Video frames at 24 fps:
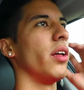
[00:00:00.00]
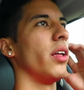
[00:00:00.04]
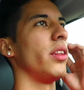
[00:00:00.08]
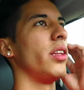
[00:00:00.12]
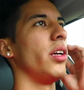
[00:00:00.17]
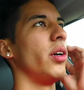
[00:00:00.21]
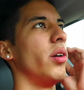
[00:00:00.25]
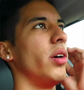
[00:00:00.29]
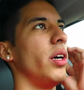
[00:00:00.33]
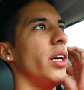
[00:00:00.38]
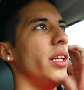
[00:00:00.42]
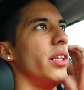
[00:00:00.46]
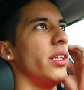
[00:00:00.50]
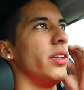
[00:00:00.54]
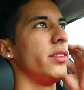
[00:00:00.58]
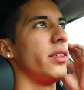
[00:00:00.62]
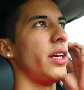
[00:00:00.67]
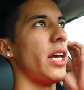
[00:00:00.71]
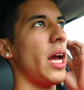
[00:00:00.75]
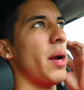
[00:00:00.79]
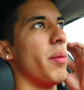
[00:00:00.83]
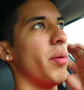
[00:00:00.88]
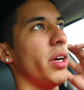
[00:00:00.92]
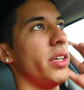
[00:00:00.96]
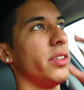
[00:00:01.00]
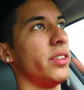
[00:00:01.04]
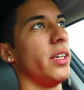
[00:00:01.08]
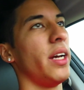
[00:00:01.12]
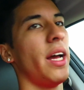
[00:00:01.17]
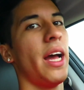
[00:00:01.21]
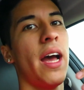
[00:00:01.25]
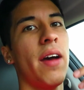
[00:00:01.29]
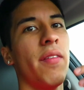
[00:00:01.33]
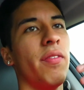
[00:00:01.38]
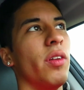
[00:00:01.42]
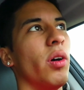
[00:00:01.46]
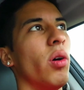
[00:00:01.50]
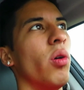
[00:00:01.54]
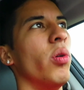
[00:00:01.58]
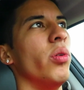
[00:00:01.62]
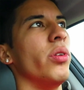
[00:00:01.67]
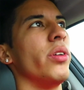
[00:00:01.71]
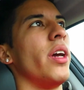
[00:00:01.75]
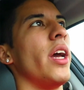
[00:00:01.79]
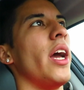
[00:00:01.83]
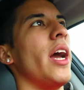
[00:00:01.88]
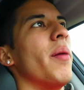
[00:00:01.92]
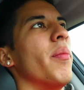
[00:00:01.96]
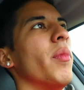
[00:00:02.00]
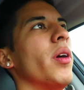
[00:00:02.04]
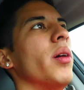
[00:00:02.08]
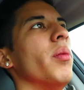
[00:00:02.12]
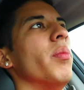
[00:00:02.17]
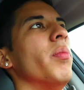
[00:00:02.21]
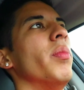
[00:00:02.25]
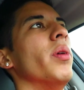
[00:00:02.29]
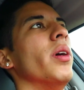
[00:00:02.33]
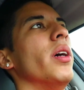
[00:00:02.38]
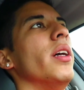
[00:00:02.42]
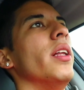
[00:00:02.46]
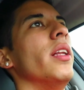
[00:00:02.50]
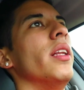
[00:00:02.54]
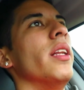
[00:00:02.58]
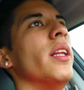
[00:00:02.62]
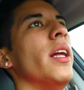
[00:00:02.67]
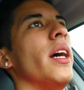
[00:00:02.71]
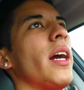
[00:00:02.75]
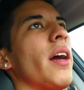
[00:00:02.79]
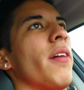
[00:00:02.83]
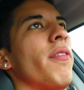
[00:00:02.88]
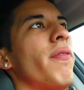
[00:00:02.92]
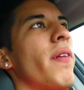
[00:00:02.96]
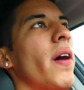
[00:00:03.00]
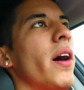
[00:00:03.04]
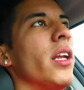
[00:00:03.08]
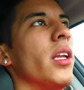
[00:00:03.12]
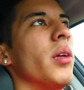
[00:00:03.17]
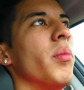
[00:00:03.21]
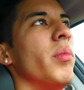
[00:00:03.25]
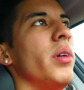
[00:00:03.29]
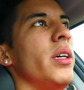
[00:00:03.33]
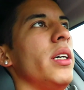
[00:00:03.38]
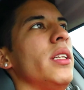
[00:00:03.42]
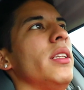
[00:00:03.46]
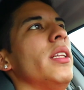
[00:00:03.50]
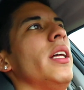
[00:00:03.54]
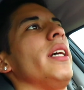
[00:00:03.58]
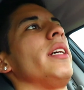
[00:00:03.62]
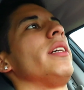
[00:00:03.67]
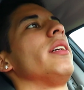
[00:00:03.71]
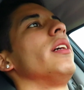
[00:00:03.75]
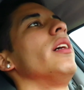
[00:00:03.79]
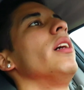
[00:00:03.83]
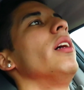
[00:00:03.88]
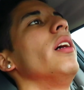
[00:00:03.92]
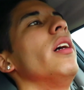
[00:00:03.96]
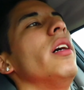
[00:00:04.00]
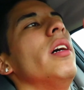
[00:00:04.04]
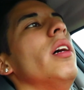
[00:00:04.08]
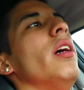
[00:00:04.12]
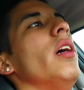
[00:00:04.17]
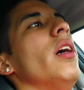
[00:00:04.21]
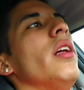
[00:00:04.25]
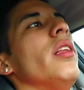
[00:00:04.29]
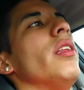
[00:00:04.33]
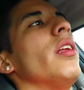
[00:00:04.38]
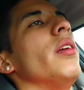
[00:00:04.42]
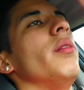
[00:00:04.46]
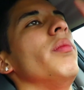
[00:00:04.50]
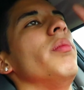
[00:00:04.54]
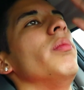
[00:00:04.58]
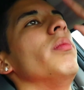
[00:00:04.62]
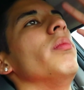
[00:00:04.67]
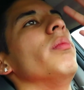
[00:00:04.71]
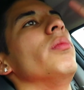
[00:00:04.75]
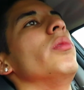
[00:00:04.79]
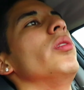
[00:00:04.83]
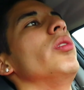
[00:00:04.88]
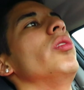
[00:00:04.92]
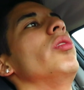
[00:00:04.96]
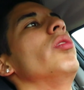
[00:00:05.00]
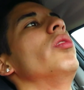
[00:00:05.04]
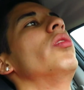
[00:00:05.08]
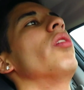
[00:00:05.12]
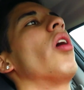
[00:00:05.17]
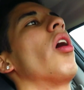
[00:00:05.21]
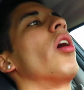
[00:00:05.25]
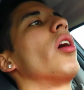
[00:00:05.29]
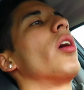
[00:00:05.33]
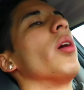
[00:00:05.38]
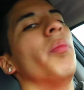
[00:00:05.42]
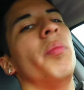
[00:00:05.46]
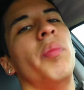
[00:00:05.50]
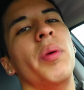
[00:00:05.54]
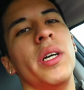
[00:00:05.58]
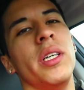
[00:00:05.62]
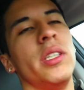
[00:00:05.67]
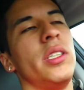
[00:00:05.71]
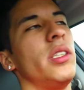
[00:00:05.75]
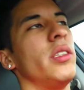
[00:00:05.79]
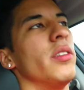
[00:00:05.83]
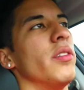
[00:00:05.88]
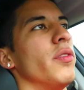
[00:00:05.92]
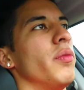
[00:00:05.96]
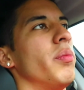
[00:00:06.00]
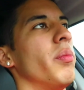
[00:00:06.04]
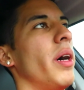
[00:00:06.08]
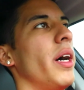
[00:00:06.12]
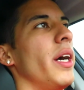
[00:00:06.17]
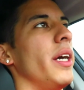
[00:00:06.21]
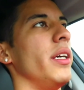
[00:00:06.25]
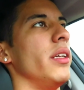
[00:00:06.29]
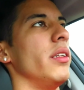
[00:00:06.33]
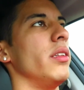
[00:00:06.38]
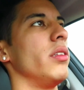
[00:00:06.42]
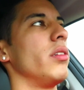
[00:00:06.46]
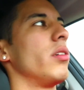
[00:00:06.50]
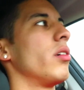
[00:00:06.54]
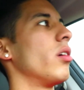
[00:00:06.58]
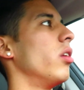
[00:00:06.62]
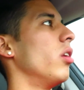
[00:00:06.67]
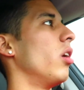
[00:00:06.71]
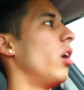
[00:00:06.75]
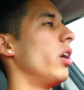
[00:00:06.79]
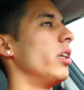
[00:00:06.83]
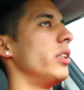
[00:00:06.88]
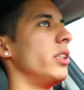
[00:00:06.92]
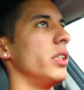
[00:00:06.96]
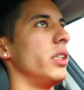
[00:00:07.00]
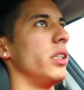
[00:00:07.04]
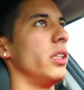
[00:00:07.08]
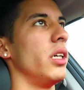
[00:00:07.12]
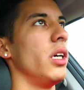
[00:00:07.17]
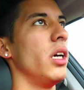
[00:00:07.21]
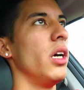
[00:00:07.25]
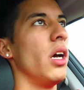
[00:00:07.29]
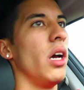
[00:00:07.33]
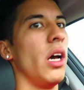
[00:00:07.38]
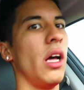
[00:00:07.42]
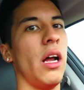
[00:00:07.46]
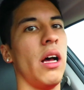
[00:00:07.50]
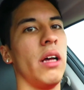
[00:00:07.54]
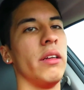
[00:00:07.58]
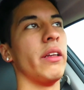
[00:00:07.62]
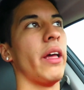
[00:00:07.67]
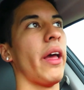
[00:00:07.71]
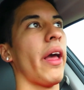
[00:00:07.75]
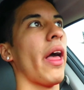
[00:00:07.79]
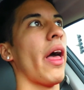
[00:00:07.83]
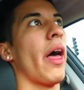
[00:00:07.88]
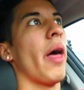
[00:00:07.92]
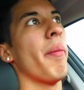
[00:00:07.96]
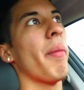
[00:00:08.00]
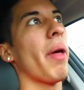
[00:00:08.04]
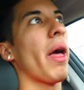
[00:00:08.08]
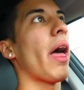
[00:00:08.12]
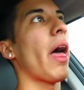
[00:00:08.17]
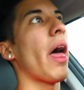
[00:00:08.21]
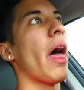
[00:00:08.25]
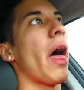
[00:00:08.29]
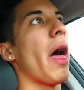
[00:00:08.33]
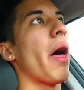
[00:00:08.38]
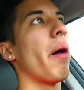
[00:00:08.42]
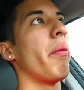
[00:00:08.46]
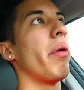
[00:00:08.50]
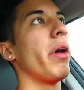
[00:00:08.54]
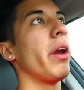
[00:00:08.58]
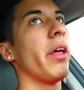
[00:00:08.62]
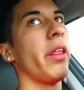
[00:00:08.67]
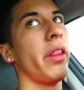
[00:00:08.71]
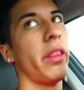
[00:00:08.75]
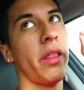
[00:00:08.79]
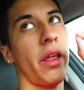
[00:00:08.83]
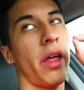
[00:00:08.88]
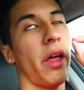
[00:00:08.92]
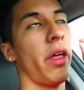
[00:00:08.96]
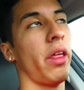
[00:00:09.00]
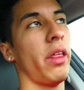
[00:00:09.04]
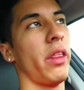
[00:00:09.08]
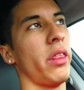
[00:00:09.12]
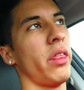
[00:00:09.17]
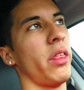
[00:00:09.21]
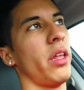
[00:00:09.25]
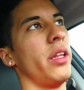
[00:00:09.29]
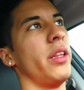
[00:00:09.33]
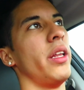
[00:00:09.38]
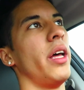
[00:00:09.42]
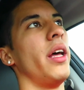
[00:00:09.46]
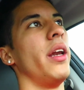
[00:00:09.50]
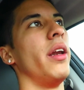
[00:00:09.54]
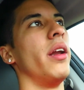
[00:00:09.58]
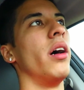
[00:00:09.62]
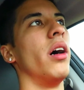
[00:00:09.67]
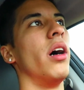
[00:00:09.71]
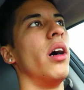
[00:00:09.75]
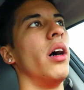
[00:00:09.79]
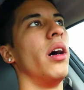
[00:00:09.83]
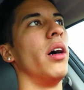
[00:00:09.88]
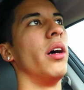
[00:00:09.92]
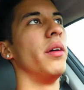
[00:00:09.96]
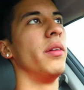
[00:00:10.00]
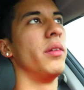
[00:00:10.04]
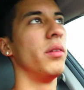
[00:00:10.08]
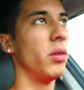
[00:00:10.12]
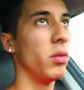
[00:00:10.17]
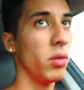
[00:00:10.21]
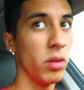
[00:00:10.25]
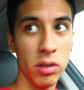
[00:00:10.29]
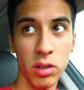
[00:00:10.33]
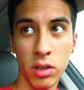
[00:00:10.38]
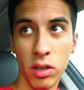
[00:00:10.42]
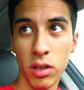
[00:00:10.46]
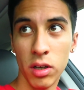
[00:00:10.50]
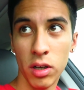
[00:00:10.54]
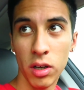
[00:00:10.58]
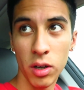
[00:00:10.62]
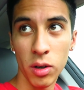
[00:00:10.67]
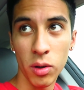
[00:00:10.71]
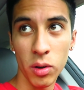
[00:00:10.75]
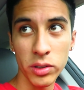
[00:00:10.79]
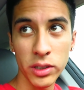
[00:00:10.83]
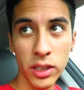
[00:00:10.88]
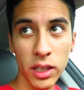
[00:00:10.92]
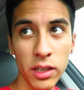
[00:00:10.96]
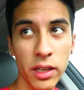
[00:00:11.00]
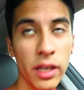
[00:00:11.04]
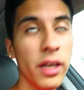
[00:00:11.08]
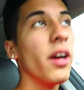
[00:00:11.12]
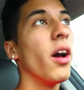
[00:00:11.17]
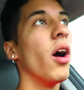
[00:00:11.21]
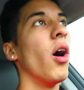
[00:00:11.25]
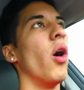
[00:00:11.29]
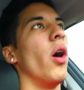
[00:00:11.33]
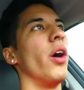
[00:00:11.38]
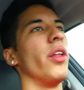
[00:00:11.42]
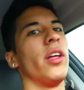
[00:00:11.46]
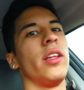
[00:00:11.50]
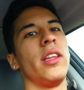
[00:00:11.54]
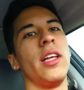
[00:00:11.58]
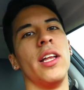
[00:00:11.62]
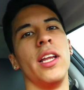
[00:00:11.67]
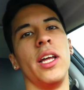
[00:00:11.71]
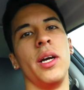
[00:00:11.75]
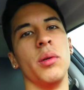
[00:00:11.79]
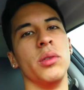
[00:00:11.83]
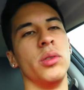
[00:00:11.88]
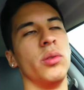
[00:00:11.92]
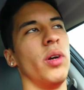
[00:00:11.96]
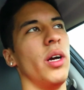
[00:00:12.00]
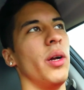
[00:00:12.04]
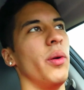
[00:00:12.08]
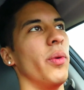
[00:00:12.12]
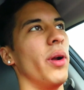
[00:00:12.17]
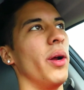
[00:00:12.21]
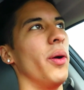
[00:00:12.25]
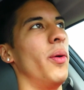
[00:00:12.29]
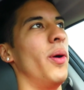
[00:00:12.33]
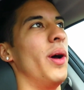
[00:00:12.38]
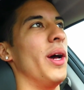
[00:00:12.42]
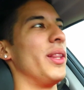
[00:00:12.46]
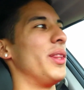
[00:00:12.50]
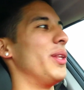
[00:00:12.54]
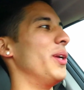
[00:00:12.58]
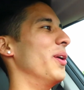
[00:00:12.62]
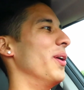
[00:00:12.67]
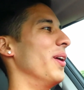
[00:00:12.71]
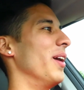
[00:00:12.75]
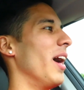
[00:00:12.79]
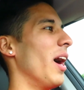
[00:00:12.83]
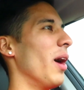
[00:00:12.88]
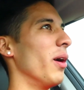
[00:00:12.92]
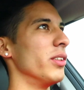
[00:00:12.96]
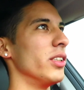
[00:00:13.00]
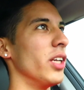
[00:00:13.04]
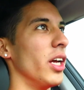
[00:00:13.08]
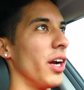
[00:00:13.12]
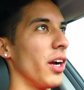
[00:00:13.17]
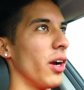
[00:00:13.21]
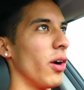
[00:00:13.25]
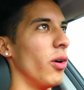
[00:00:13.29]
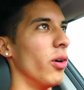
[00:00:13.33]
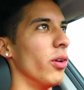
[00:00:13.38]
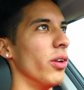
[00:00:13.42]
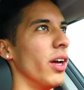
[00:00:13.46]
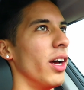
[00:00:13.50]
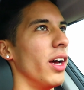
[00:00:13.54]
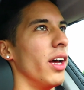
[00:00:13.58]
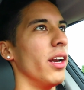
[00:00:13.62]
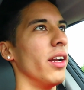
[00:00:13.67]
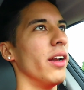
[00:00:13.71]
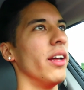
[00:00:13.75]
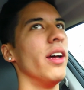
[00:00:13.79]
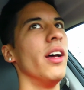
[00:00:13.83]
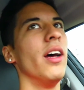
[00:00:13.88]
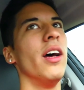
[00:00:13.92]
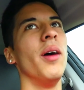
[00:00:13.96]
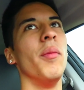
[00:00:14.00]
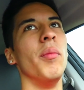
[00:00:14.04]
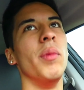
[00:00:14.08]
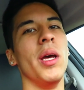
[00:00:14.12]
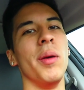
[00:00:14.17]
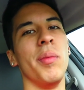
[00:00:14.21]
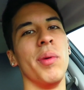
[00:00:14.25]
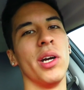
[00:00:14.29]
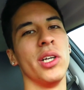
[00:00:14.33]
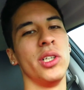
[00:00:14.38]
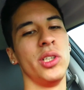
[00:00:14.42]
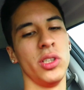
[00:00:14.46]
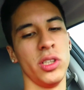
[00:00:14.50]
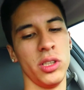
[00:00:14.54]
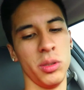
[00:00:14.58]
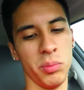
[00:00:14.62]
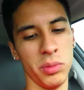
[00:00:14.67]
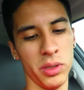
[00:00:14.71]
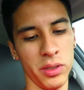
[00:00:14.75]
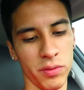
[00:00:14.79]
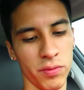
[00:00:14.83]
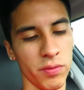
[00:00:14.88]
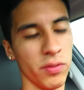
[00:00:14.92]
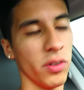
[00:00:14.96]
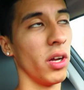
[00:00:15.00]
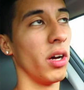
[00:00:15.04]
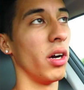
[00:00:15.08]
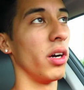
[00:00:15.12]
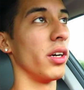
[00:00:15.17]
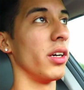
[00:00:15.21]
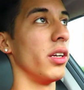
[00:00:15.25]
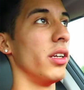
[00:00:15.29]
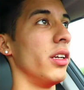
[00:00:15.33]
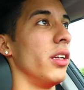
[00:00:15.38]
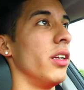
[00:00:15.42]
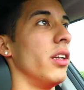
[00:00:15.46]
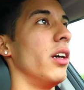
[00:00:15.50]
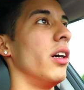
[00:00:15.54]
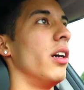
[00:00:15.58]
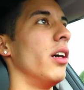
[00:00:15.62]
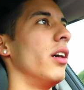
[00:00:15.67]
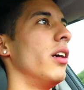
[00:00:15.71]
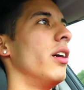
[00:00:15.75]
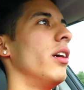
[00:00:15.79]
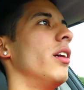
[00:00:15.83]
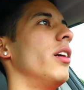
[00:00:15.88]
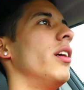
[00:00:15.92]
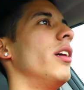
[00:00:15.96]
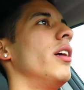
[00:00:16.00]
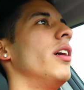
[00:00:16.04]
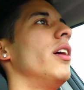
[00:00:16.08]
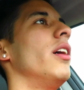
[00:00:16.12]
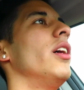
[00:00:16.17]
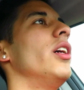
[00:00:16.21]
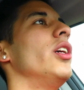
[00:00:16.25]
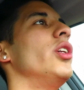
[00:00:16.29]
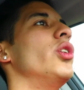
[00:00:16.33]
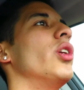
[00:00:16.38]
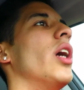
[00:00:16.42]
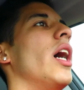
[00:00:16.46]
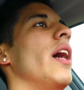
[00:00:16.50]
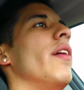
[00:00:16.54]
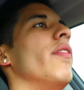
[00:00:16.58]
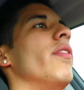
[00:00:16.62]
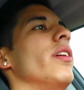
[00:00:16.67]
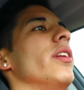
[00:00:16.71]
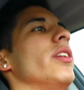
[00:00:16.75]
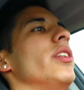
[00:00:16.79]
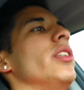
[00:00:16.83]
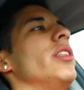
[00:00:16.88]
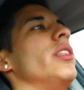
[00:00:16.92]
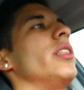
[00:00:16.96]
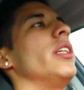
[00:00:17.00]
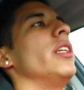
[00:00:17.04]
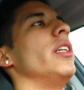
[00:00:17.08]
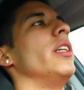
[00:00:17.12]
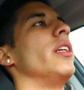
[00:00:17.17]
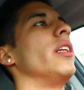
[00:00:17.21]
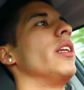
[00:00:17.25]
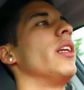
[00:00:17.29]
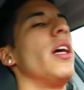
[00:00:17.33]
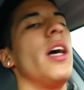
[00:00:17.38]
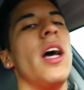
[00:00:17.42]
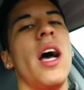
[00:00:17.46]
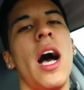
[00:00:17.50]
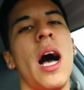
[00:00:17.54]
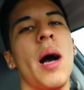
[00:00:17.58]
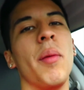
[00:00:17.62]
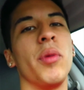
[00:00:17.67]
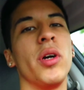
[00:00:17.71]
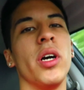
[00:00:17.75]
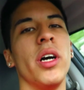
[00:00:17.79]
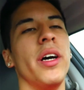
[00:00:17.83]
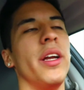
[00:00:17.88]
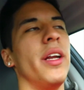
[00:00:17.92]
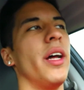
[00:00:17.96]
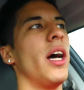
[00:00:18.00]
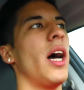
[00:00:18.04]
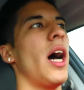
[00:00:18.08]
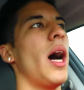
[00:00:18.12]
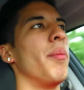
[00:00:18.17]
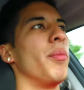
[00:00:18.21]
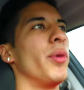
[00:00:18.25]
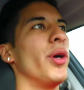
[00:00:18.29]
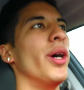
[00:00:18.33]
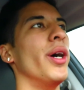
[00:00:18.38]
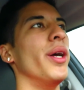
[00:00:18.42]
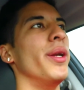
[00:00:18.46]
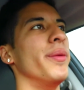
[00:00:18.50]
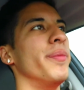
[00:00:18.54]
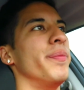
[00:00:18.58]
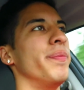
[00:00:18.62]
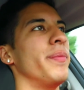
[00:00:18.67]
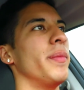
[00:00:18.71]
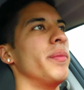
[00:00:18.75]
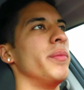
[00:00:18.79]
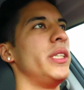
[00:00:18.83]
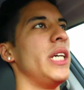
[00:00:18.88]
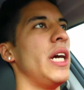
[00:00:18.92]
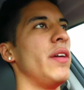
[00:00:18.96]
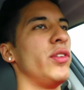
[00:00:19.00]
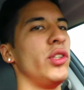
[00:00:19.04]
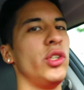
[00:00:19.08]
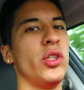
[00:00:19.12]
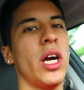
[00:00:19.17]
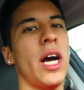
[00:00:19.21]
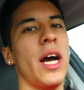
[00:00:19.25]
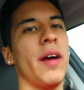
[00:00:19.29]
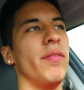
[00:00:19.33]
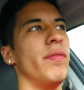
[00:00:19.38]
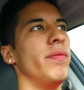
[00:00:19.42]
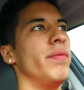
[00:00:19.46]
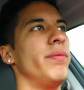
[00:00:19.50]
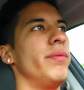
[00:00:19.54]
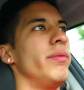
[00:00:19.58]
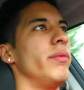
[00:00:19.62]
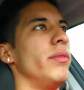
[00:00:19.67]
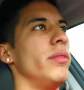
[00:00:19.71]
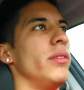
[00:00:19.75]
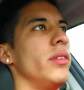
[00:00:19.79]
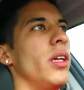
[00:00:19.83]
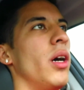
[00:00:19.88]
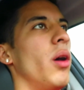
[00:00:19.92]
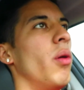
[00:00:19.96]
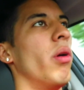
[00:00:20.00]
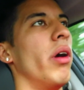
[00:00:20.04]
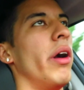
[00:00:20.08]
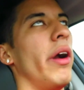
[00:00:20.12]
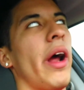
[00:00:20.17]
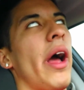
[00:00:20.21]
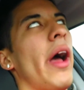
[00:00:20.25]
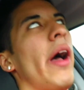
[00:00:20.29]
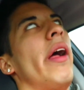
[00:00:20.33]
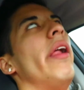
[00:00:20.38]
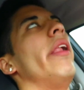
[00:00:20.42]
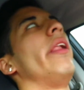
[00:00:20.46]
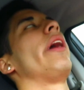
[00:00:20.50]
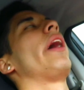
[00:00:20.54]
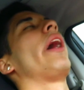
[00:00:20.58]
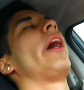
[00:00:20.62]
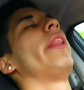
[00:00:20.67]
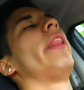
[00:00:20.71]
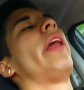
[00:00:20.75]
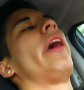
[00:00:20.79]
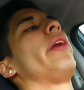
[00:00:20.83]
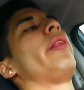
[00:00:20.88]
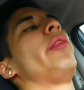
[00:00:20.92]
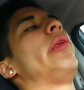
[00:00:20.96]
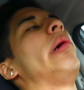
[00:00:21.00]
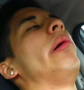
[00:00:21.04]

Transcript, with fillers: thought they were in this camera because I have the old camera, but like I found them in like the dark abyss of my closet, and I was like, oh my god, what is this? And then uh, that light. Oh, I thought that light was red. I went through it. I was like, hold on, maybe I shouldn't be vlogging and uh, driving. Just kidding. I'm good. I'm good. I'm safe to drive. Don't worry. I only had like